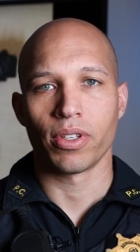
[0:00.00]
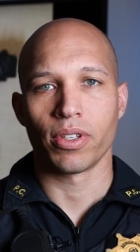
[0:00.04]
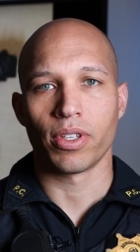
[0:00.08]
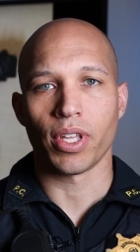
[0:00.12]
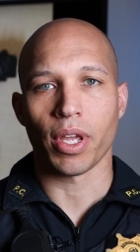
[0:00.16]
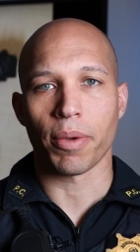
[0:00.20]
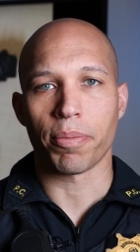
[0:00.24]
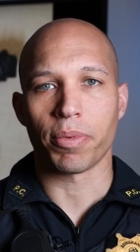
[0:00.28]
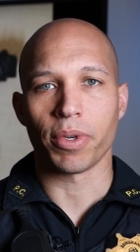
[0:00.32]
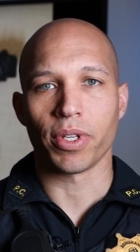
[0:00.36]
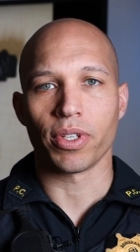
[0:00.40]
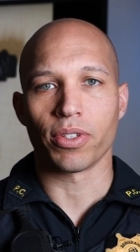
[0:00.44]

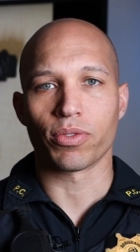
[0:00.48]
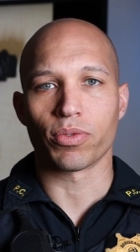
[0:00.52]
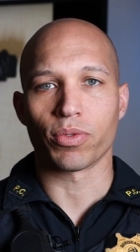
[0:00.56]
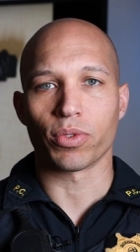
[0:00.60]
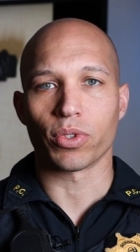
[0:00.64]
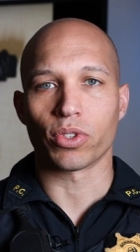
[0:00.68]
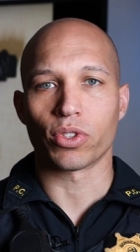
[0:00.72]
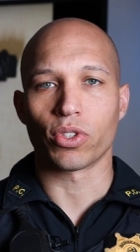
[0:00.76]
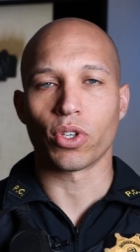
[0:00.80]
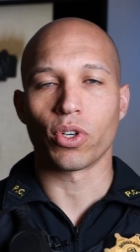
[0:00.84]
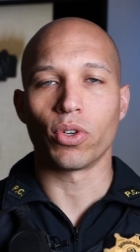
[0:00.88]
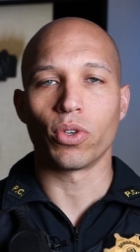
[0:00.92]
Deputies
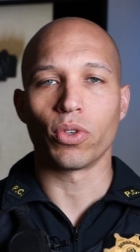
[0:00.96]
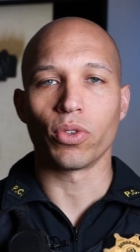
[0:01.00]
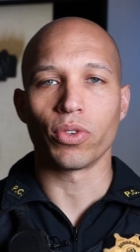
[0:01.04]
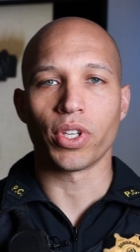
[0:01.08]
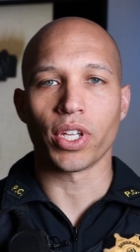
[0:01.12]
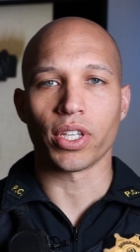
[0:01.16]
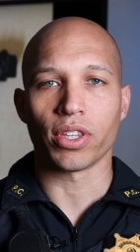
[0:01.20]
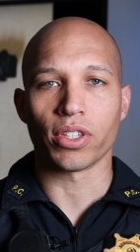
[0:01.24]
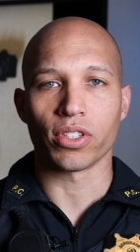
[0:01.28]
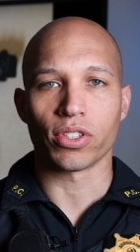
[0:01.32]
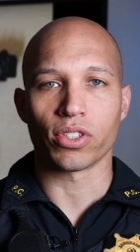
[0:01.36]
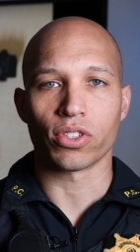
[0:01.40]
were told
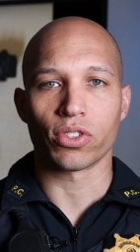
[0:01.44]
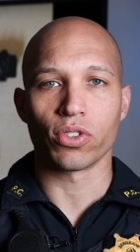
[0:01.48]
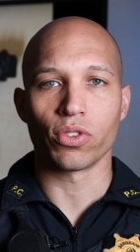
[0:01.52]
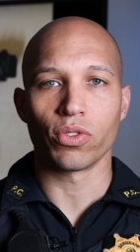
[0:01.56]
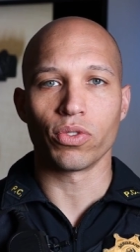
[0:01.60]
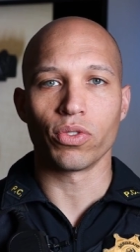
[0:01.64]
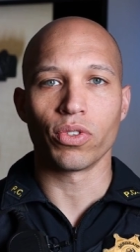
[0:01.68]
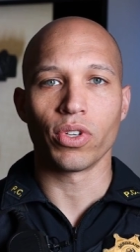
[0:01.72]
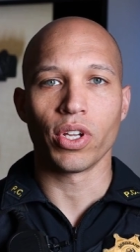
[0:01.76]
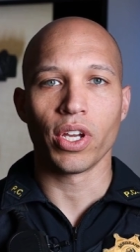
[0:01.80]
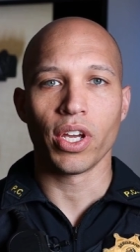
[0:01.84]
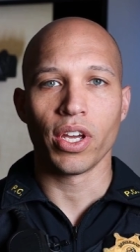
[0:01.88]
that the
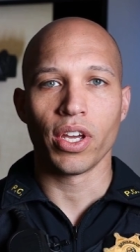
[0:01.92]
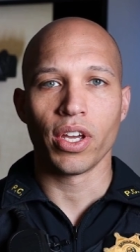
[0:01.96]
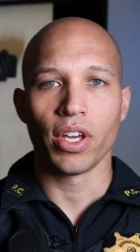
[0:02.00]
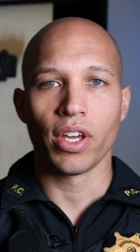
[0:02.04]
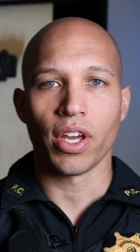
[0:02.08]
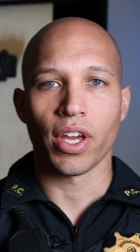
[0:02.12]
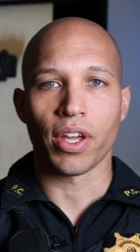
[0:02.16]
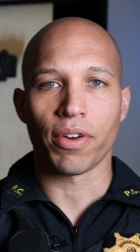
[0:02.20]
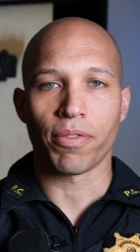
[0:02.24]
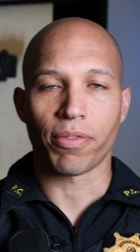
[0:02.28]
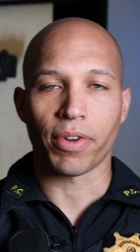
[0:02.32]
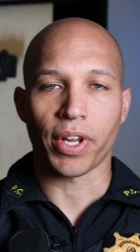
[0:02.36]
student
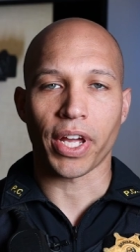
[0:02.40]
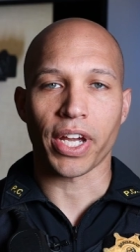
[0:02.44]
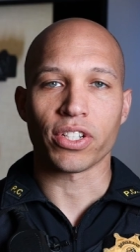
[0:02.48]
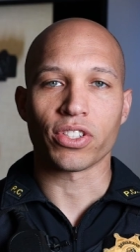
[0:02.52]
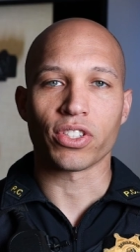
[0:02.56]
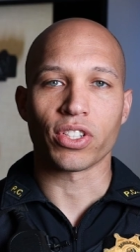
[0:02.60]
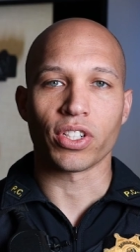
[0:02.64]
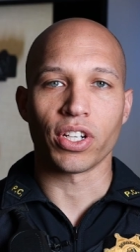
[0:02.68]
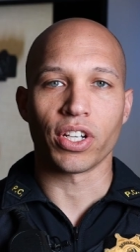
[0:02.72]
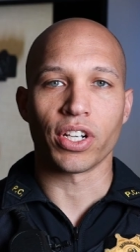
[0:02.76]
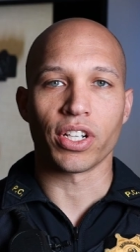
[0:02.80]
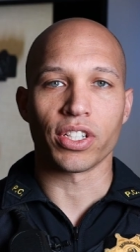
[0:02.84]
had
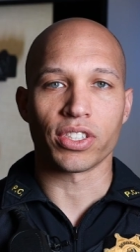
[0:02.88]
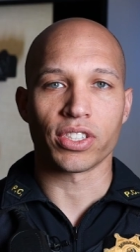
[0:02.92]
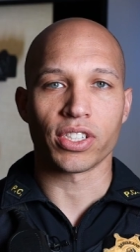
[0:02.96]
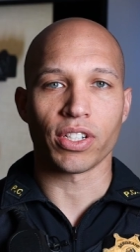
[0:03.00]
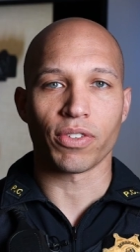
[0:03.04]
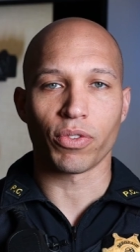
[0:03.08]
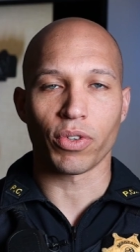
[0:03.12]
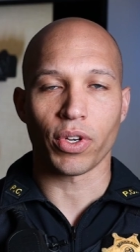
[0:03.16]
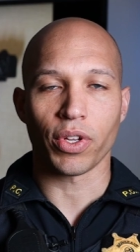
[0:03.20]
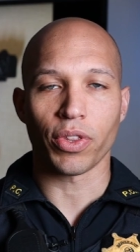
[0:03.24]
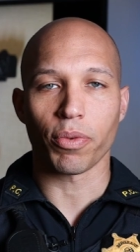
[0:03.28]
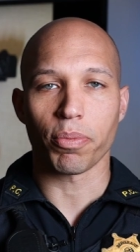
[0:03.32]
flashed a gun at
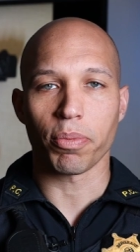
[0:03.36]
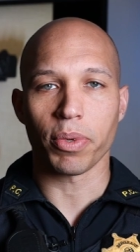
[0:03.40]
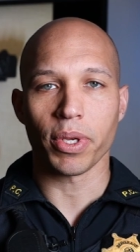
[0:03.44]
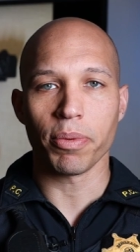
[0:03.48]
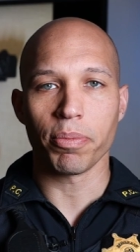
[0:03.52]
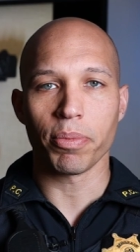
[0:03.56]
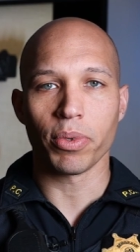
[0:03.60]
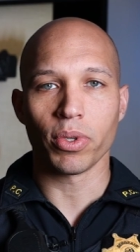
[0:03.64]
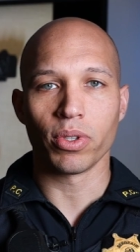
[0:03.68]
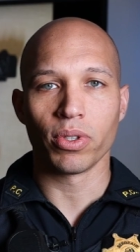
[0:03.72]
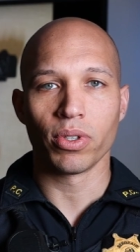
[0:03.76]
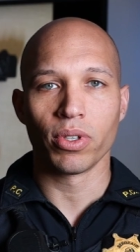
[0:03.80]
several other
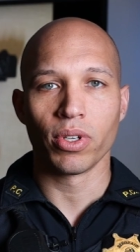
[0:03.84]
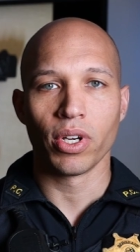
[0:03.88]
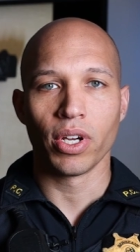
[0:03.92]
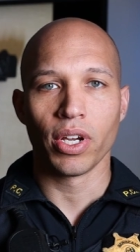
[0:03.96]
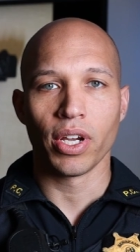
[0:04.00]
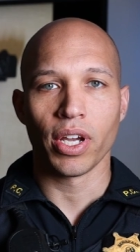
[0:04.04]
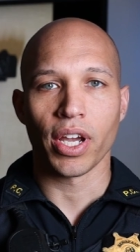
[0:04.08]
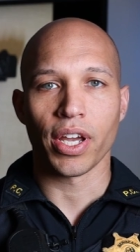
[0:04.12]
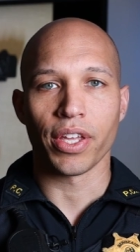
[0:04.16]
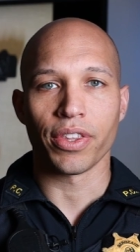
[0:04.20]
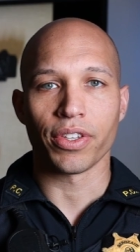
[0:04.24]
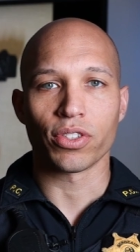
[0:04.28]
people
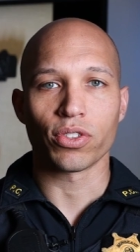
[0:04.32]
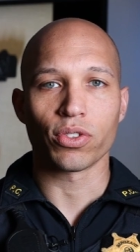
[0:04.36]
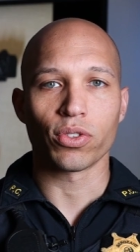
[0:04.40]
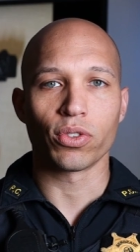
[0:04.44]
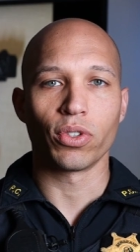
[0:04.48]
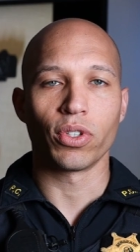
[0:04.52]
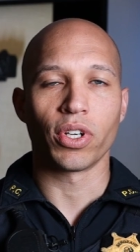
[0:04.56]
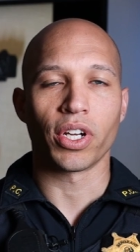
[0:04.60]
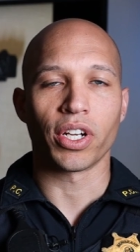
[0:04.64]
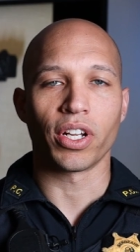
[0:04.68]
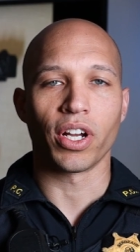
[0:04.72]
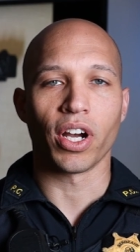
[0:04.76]
and the
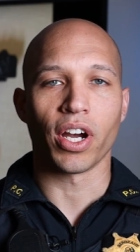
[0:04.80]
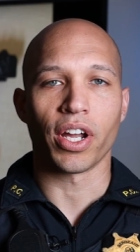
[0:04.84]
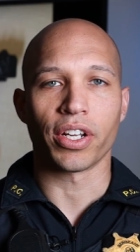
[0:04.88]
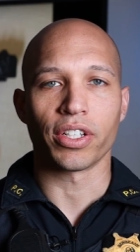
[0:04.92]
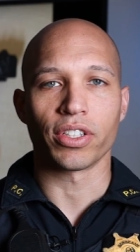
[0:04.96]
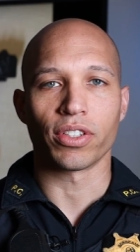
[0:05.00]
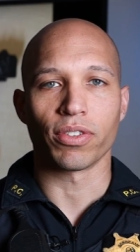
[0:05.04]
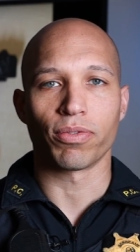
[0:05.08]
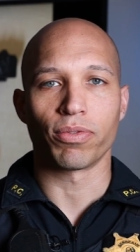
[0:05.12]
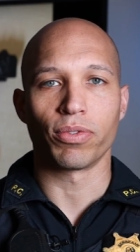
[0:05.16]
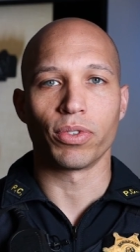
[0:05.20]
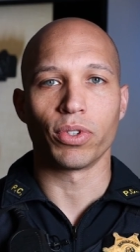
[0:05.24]
school had gone
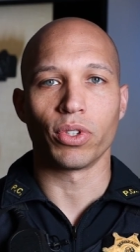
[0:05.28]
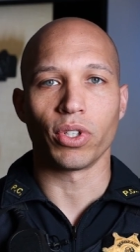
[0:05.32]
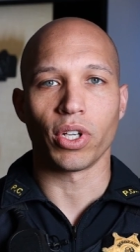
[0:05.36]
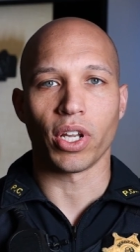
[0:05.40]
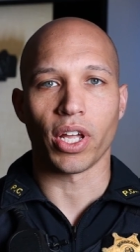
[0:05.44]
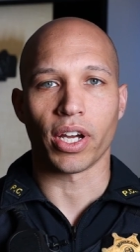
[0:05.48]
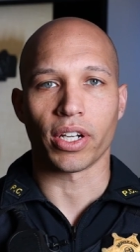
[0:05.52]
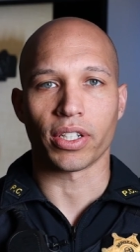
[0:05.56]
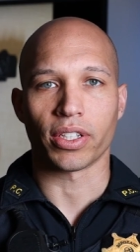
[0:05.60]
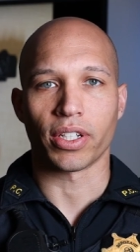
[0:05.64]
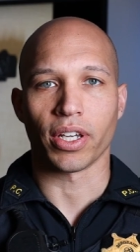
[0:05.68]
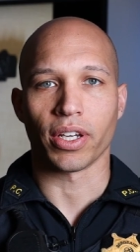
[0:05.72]
into full
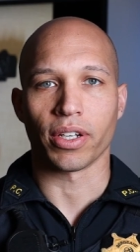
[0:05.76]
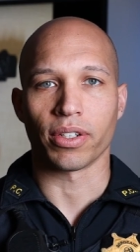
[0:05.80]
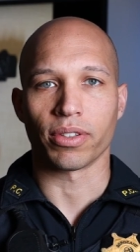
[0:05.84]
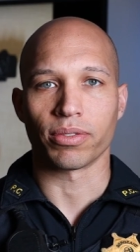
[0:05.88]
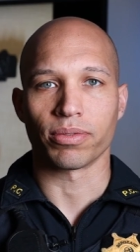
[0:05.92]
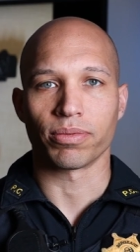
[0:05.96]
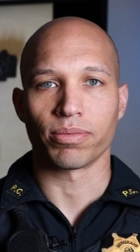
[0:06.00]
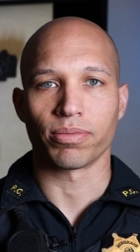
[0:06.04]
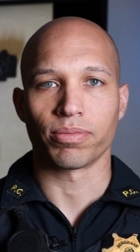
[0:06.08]
lockdown.